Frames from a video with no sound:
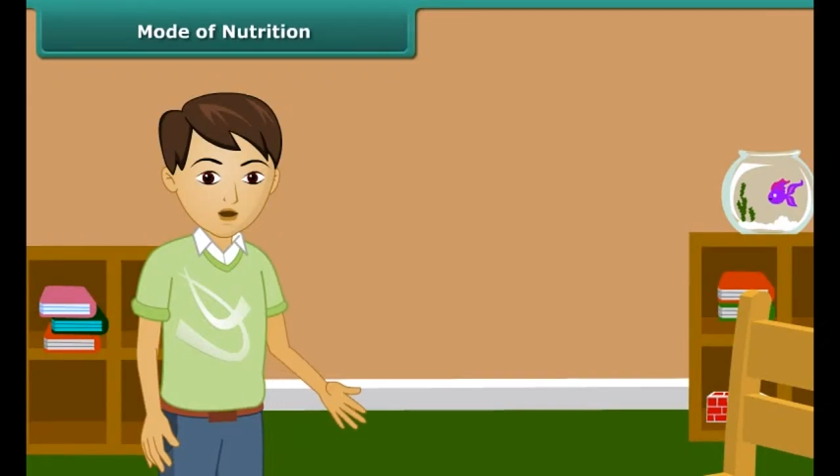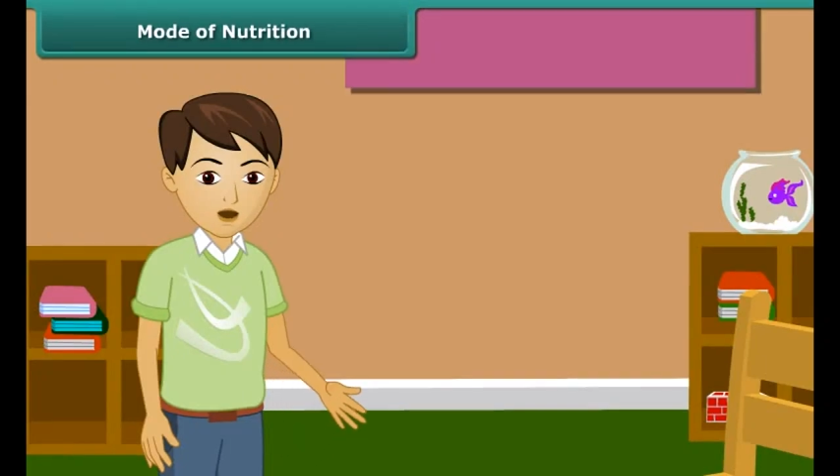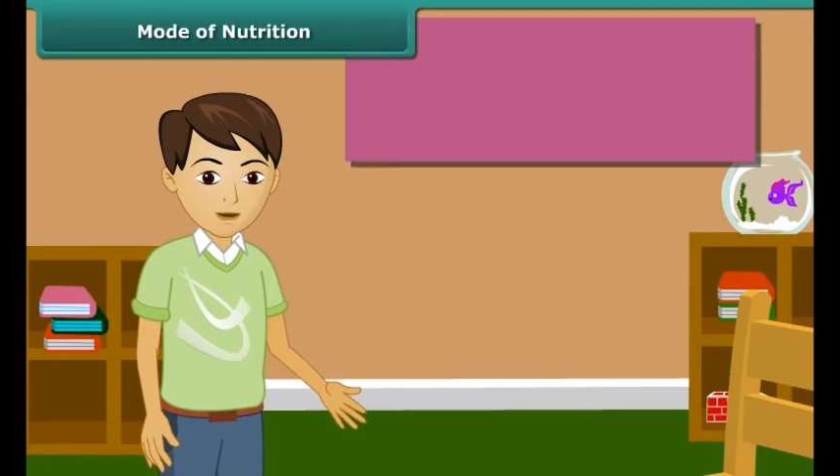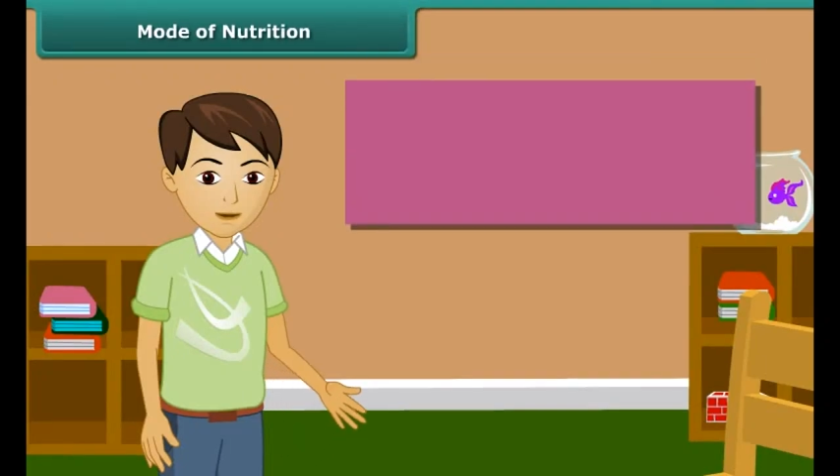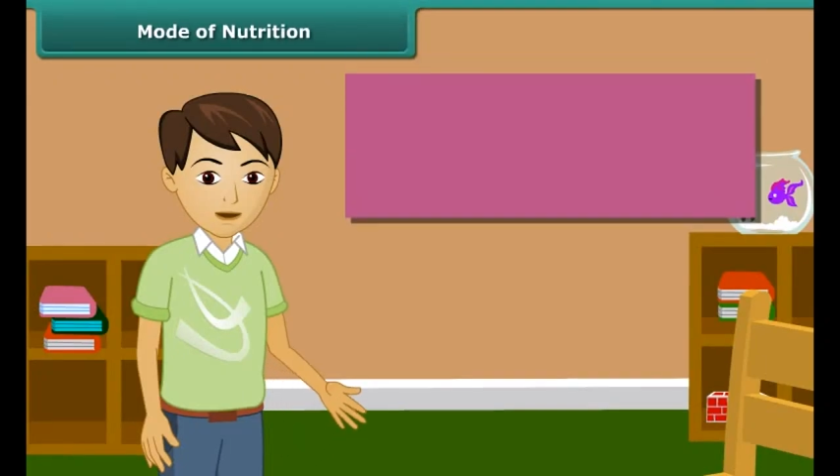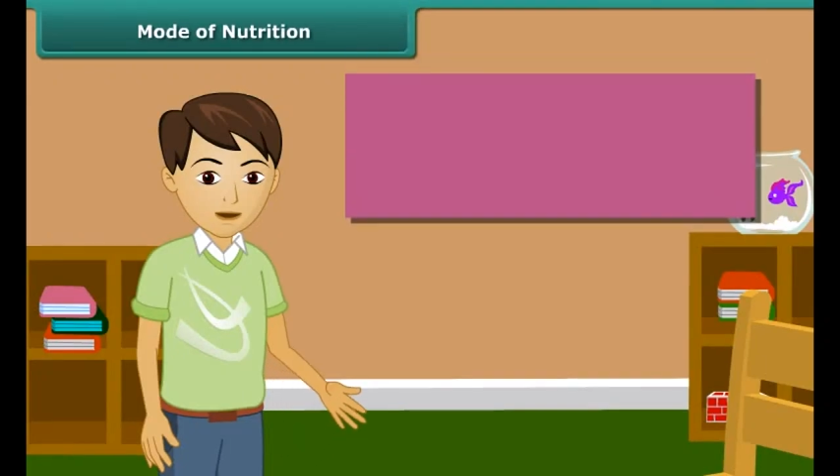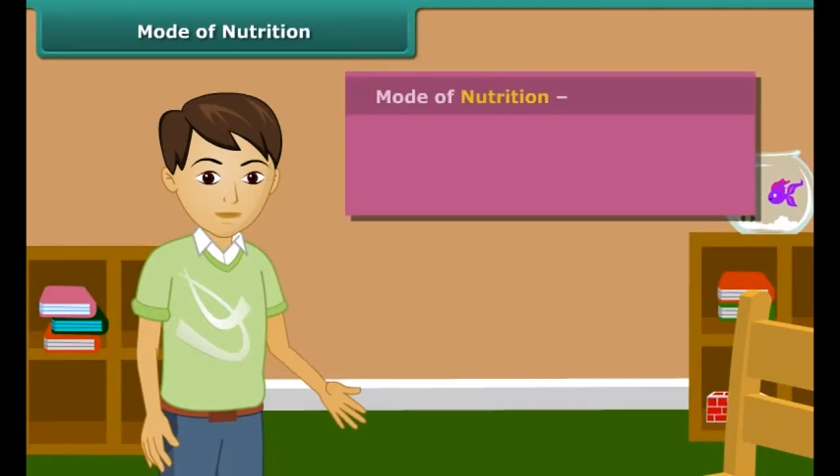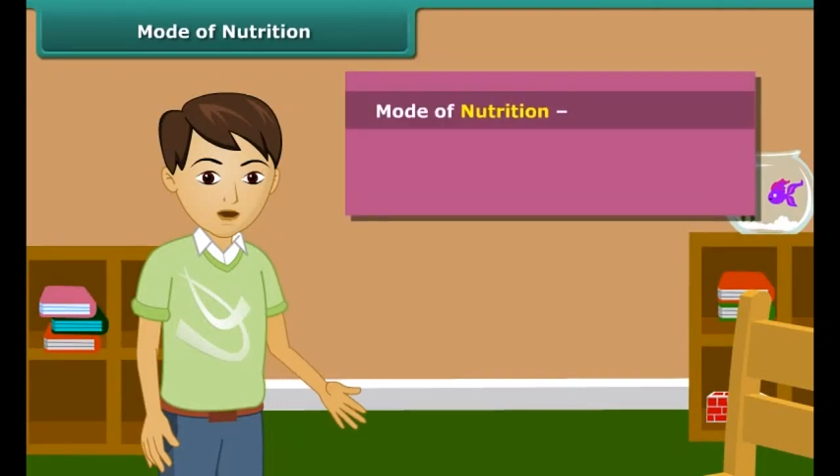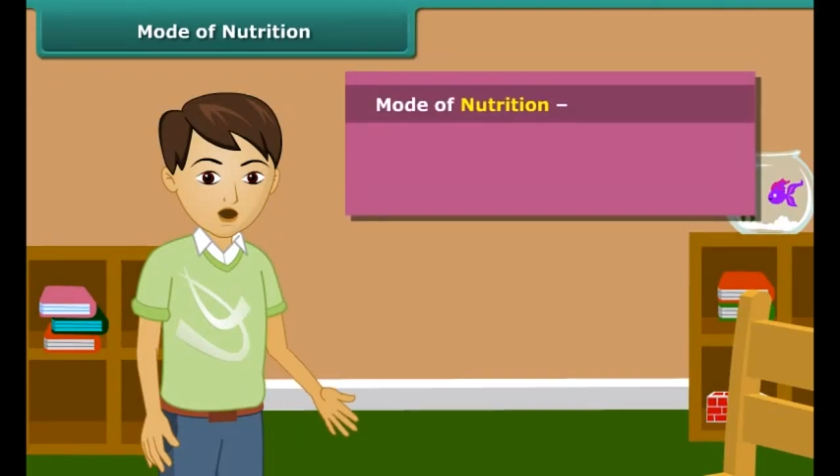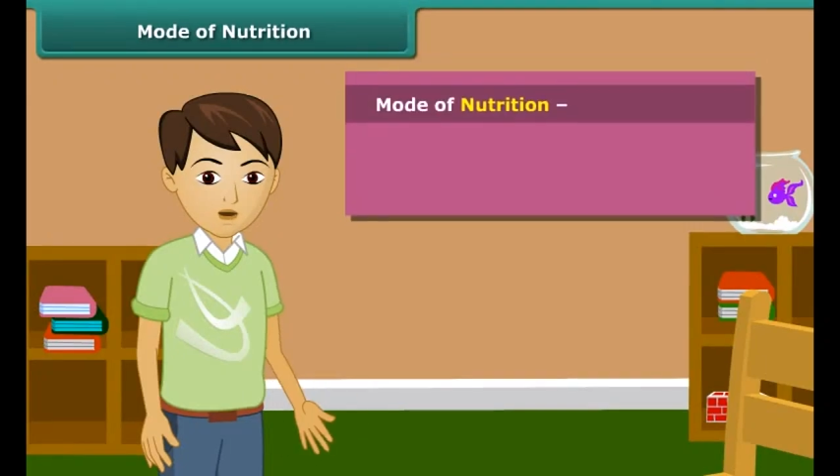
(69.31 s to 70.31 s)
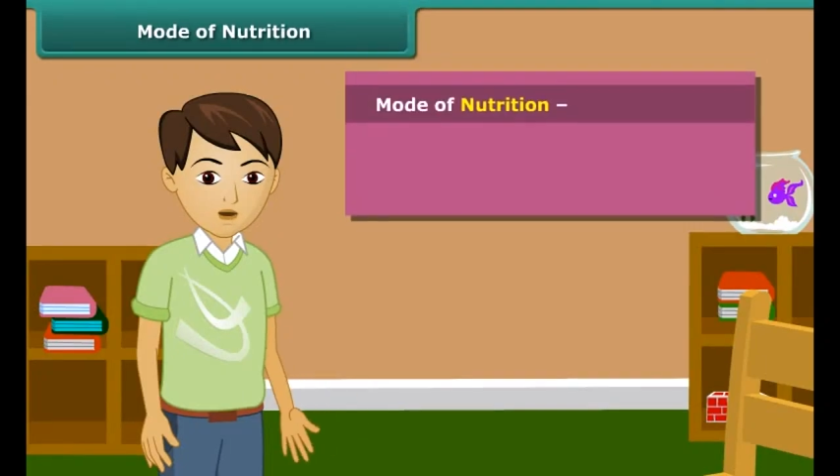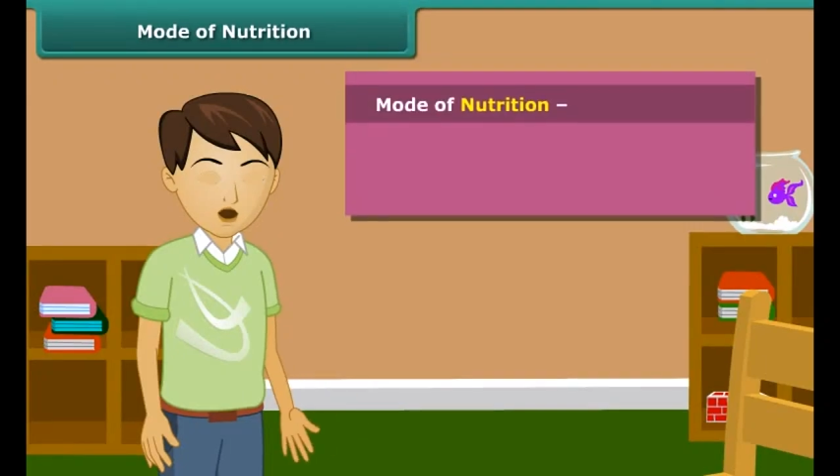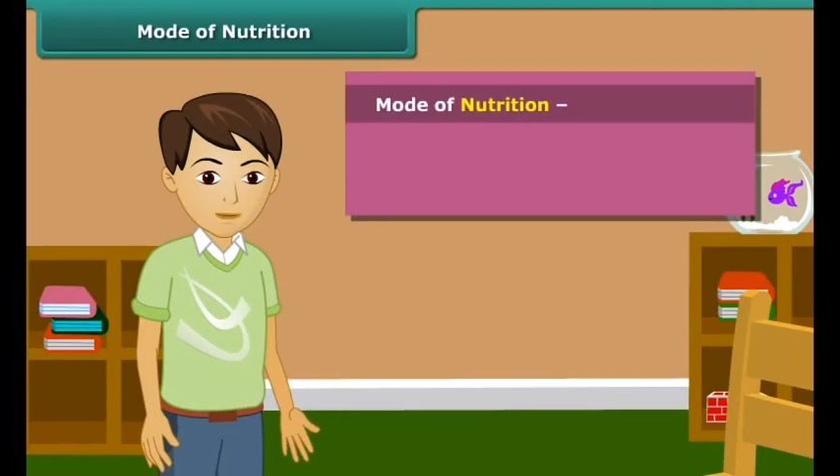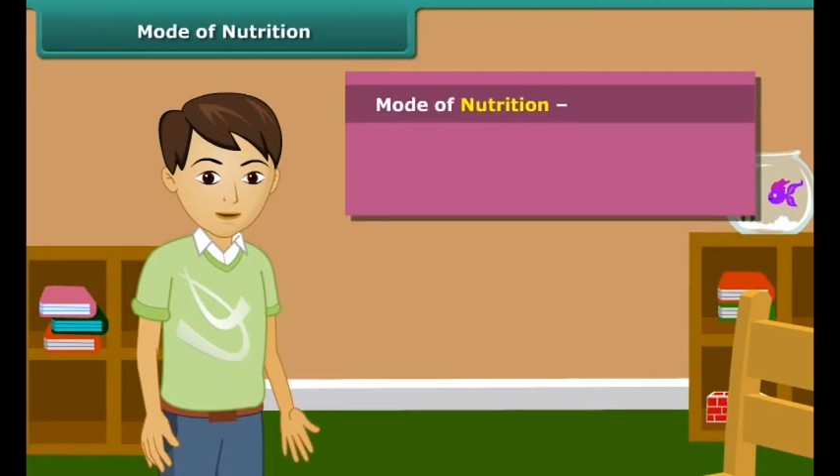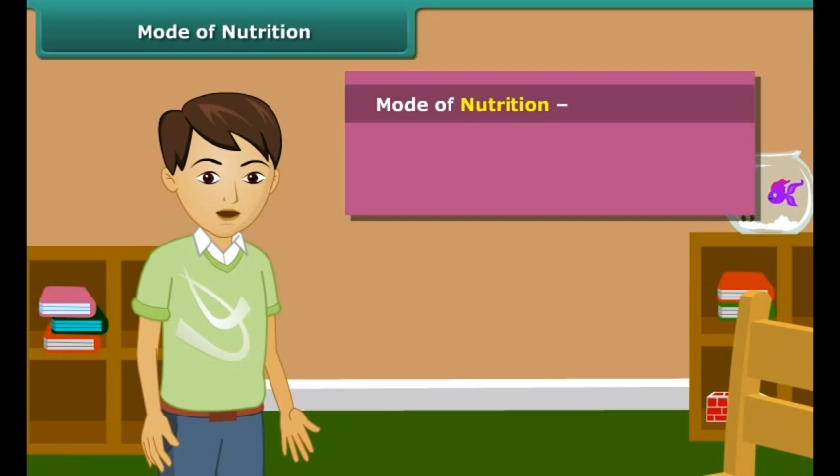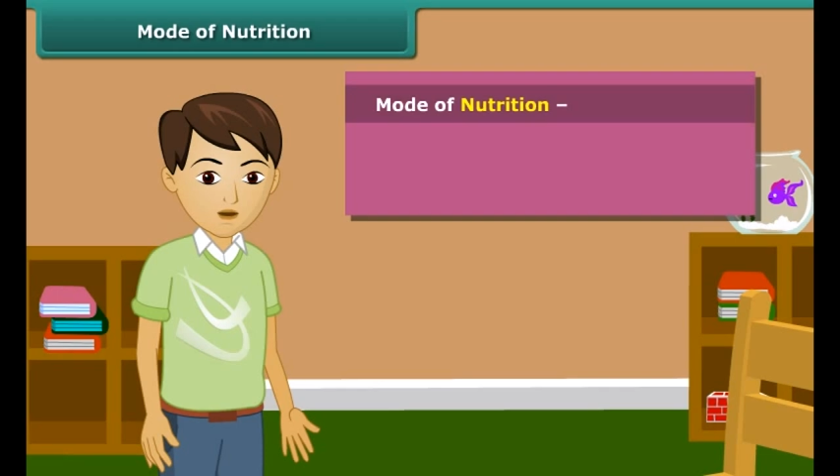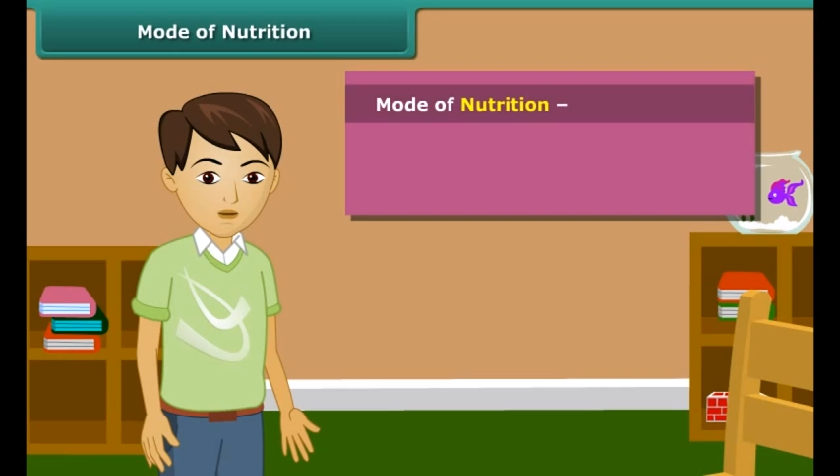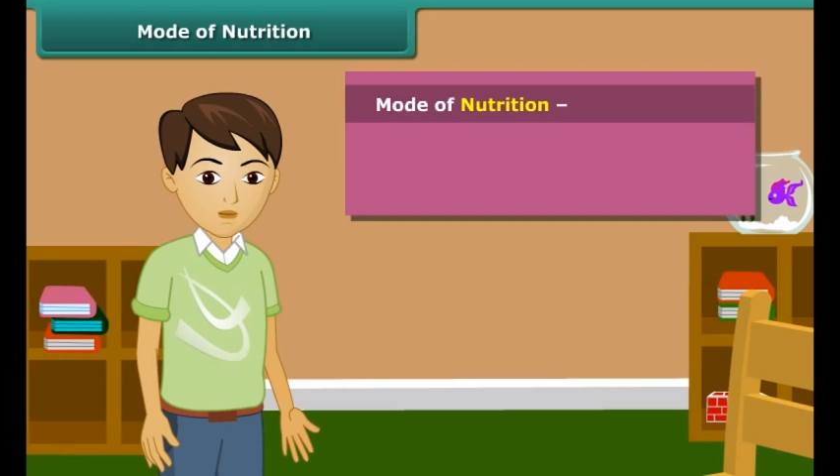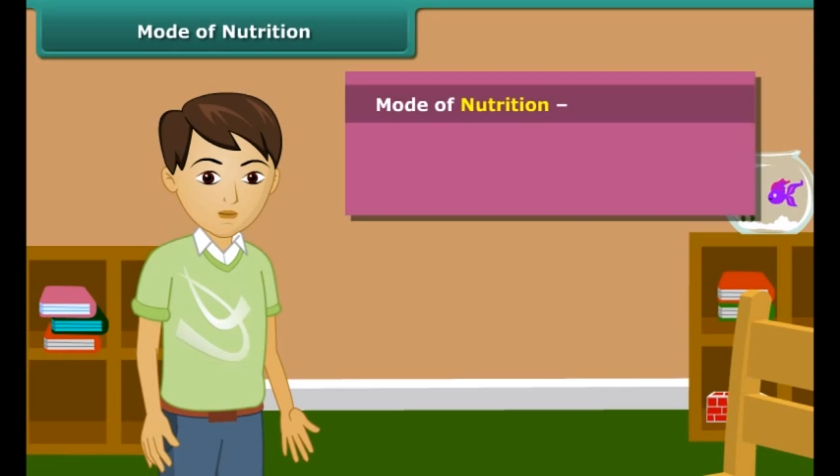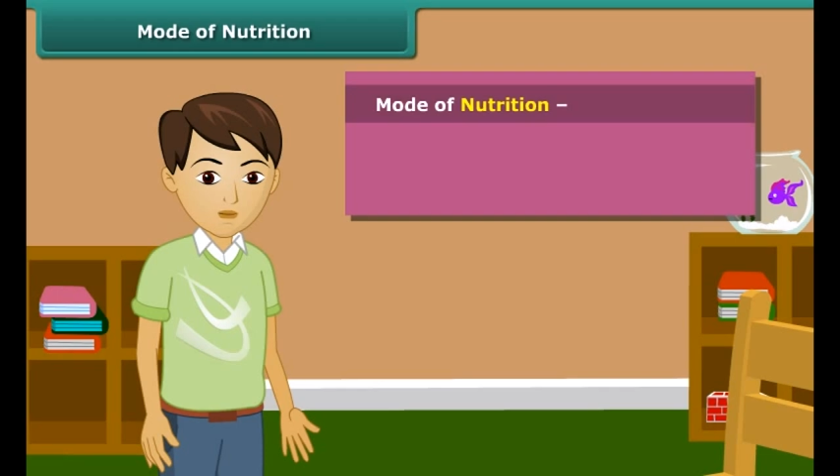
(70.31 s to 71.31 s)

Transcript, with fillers: about the mode of nutrition.